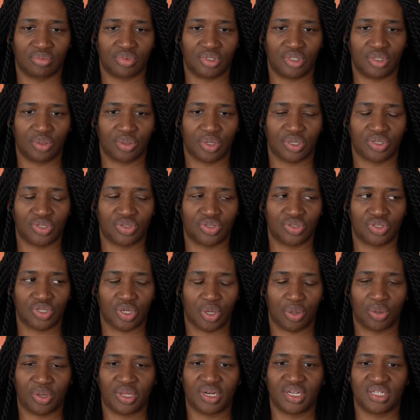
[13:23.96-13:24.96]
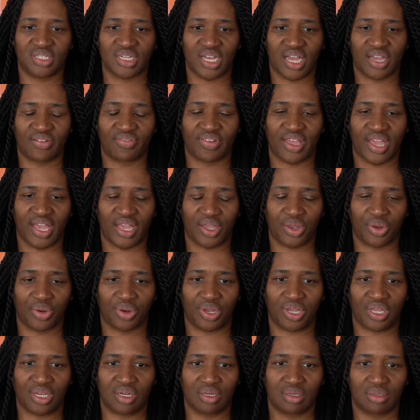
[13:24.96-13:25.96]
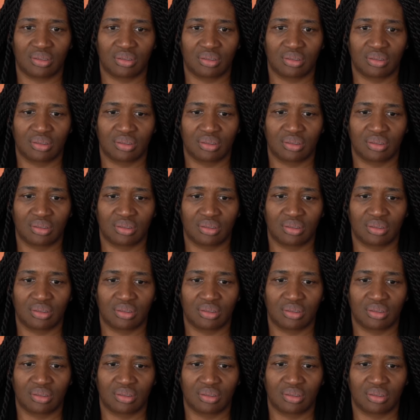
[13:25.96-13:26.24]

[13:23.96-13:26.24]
you are so going to die of gangrene.